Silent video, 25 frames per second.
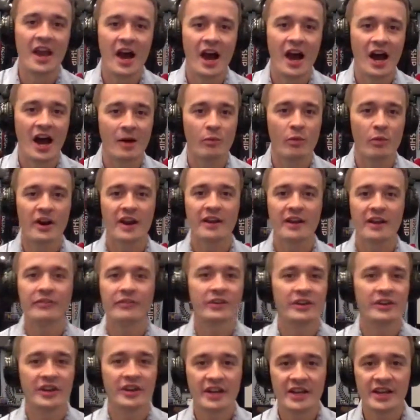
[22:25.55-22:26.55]

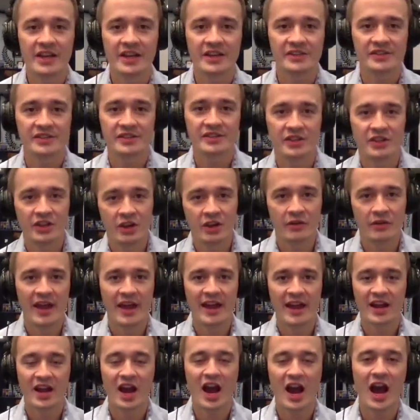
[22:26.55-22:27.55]
whatever it is,
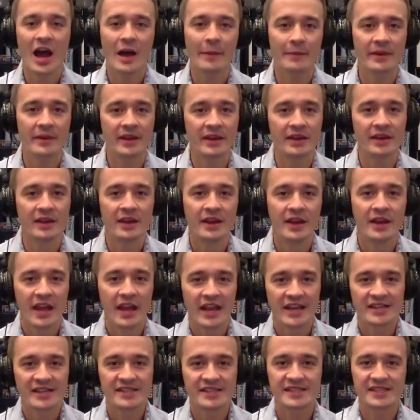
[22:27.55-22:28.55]
that copy
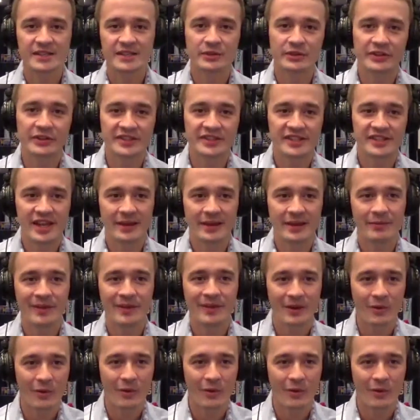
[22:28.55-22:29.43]
is still the same thing,